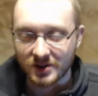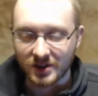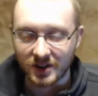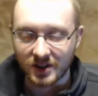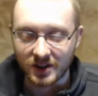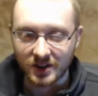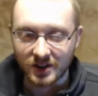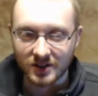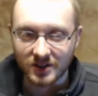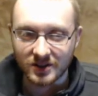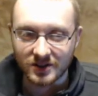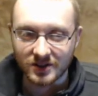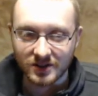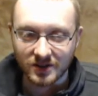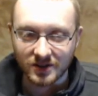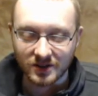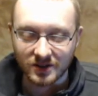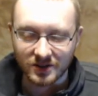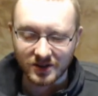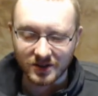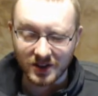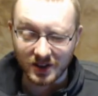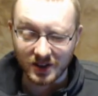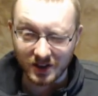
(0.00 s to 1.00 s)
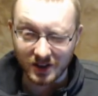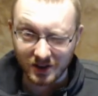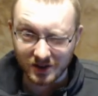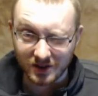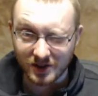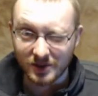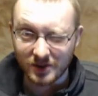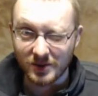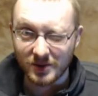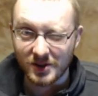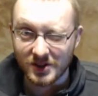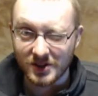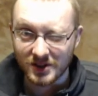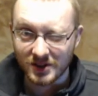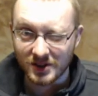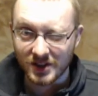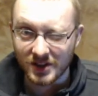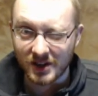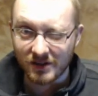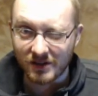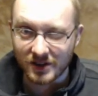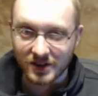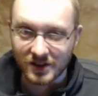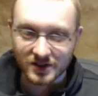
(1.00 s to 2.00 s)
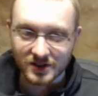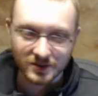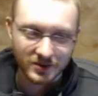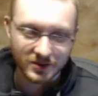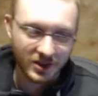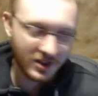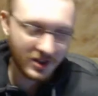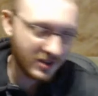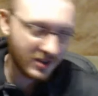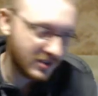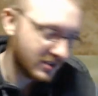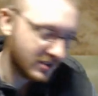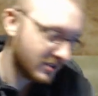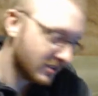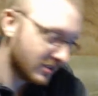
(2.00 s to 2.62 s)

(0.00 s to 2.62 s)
Uh, so thank you so much and have an awesome day.